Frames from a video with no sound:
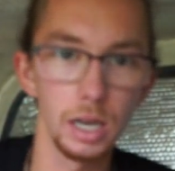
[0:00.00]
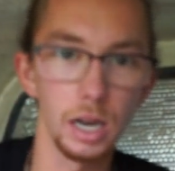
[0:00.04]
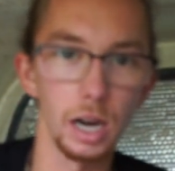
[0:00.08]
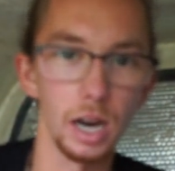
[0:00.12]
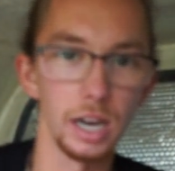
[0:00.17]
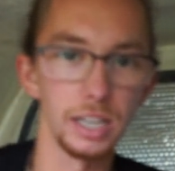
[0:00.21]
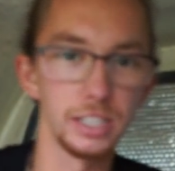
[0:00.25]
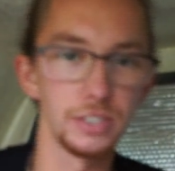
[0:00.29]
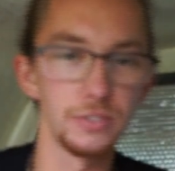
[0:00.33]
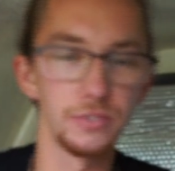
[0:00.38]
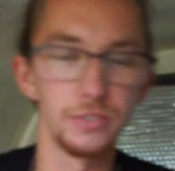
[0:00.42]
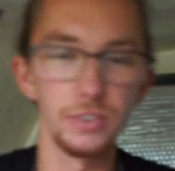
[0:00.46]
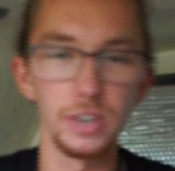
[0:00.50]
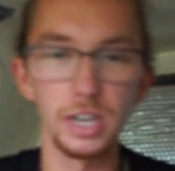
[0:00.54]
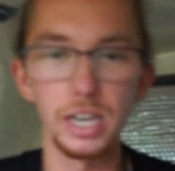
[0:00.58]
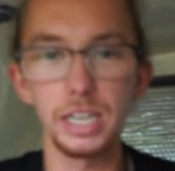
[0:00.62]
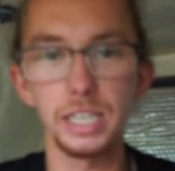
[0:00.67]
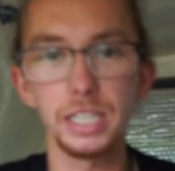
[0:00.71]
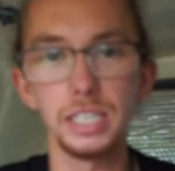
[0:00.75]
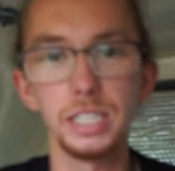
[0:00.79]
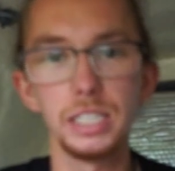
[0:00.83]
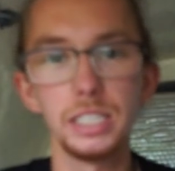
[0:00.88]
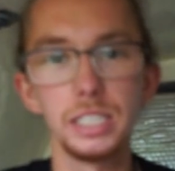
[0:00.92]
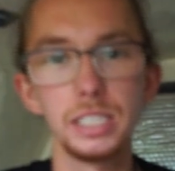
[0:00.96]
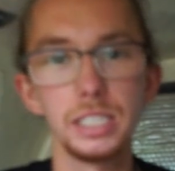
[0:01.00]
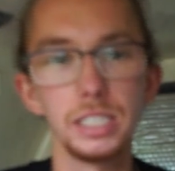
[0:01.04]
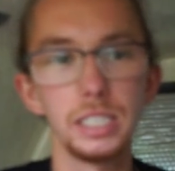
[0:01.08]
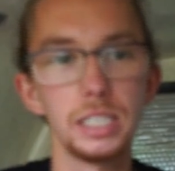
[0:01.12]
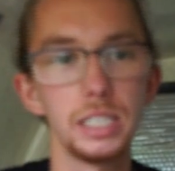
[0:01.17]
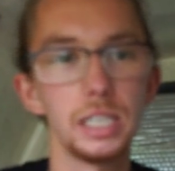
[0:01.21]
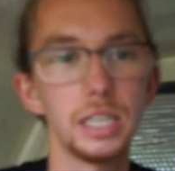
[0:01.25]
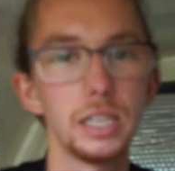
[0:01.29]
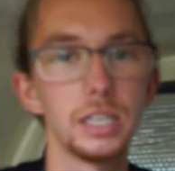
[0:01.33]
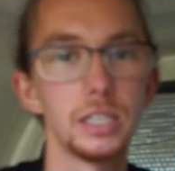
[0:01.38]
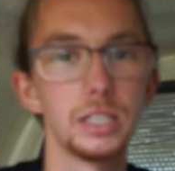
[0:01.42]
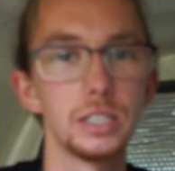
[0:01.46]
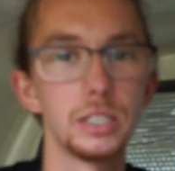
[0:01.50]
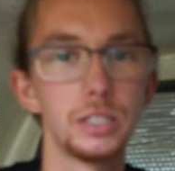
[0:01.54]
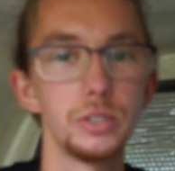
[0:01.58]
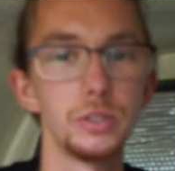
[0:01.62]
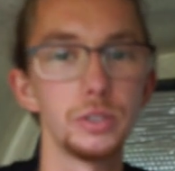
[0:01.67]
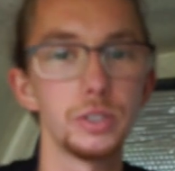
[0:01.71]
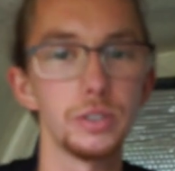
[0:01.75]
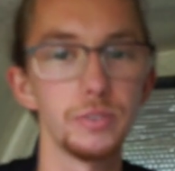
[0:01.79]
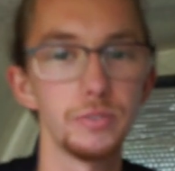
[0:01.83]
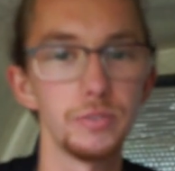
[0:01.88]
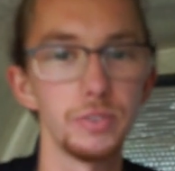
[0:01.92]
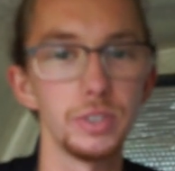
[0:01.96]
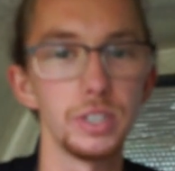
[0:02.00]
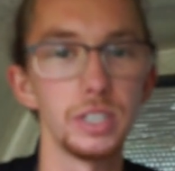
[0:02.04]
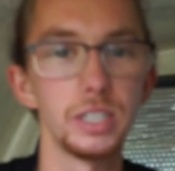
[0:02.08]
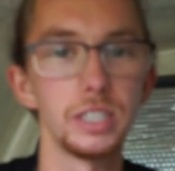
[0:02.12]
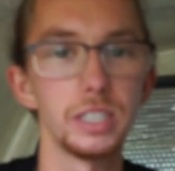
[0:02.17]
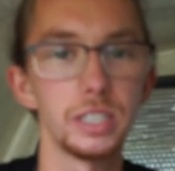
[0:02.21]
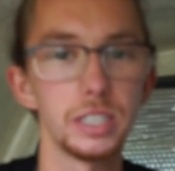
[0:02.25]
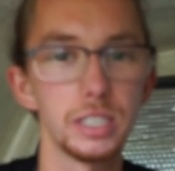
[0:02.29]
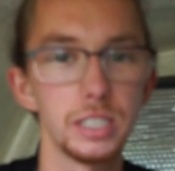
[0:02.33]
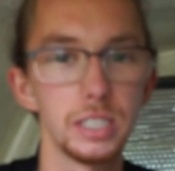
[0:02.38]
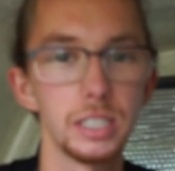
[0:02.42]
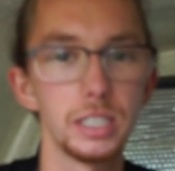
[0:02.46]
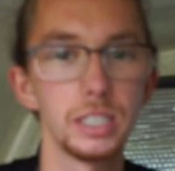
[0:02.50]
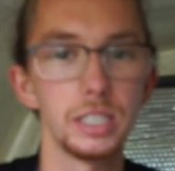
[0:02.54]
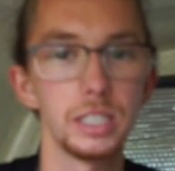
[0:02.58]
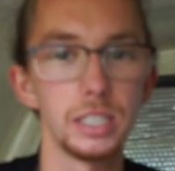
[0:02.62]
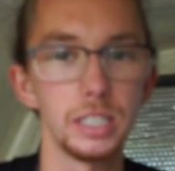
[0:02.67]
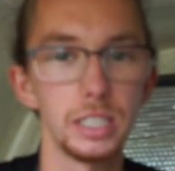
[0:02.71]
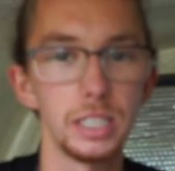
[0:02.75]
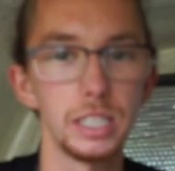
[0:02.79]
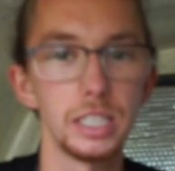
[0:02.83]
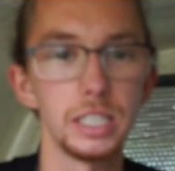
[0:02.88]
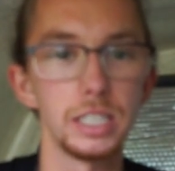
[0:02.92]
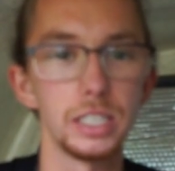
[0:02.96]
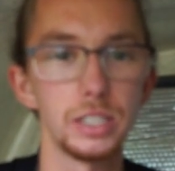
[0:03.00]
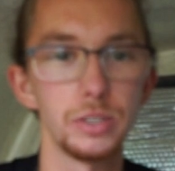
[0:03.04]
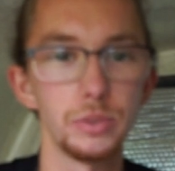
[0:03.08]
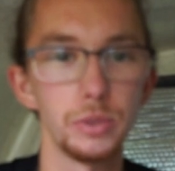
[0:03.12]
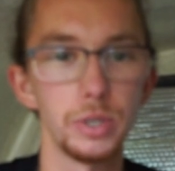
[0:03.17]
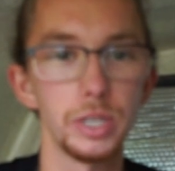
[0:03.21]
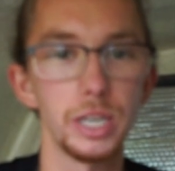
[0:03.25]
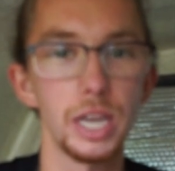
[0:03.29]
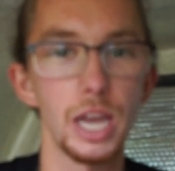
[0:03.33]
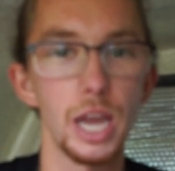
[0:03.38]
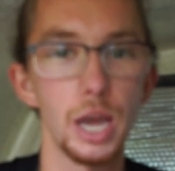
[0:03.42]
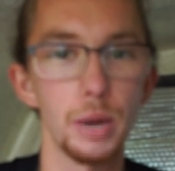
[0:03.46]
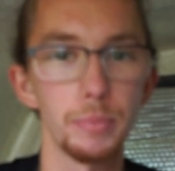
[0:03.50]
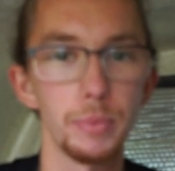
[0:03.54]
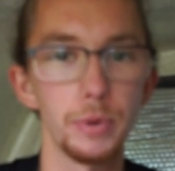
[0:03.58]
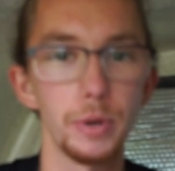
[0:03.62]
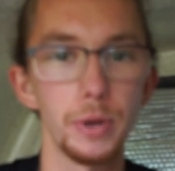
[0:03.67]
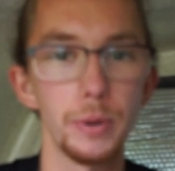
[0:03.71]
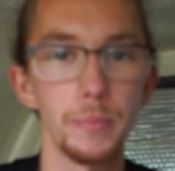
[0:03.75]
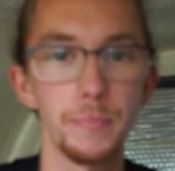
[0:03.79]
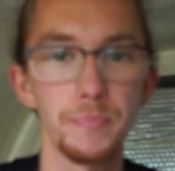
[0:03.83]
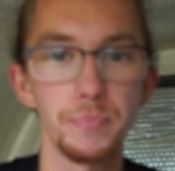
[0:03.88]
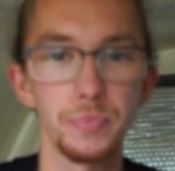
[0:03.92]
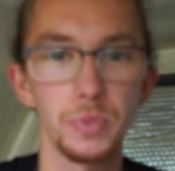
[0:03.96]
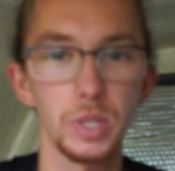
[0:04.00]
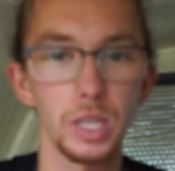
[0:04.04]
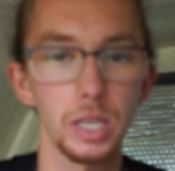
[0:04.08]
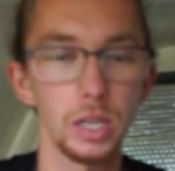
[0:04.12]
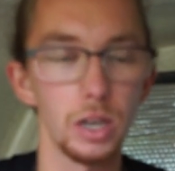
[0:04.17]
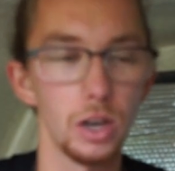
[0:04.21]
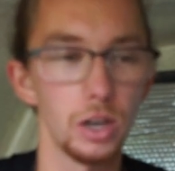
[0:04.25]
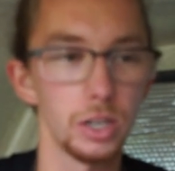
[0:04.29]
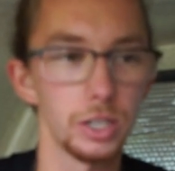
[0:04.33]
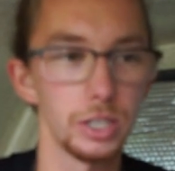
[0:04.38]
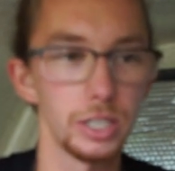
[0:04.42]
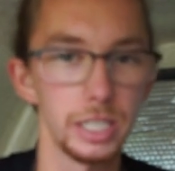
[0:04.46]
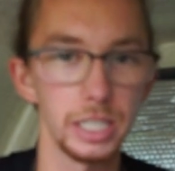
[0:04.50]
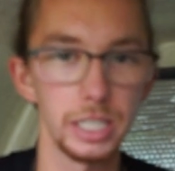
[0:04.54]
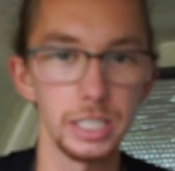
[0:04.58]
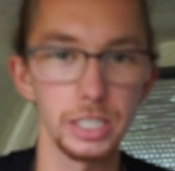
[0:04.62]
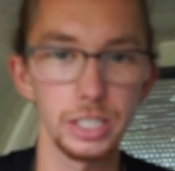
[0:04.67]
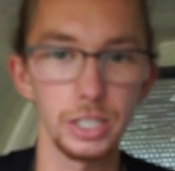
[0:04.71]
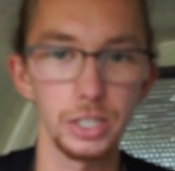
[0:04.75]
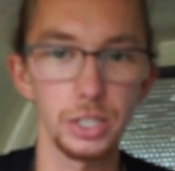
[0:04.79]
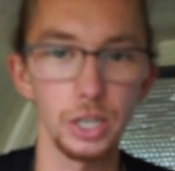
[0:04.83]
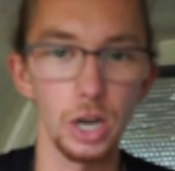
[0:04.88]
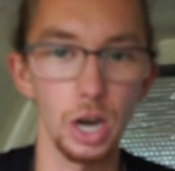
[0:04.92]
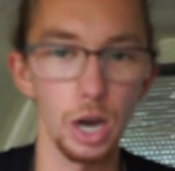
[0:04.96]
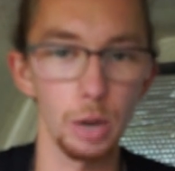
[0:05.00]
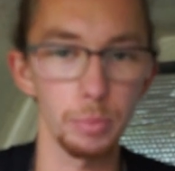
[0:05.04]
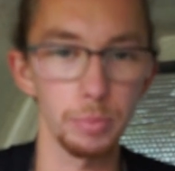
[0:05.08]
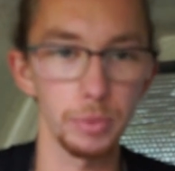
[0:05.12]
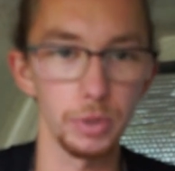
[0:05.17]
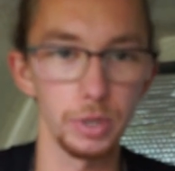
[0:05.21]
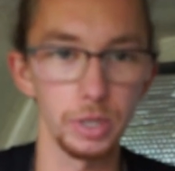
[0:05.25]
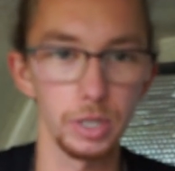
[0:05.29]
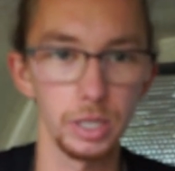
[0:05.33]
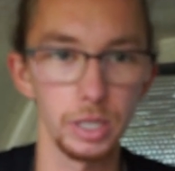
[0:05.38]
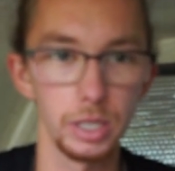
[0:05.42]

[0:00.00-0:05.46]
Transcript: It's very easy to convert it into a camper. All you need is a topper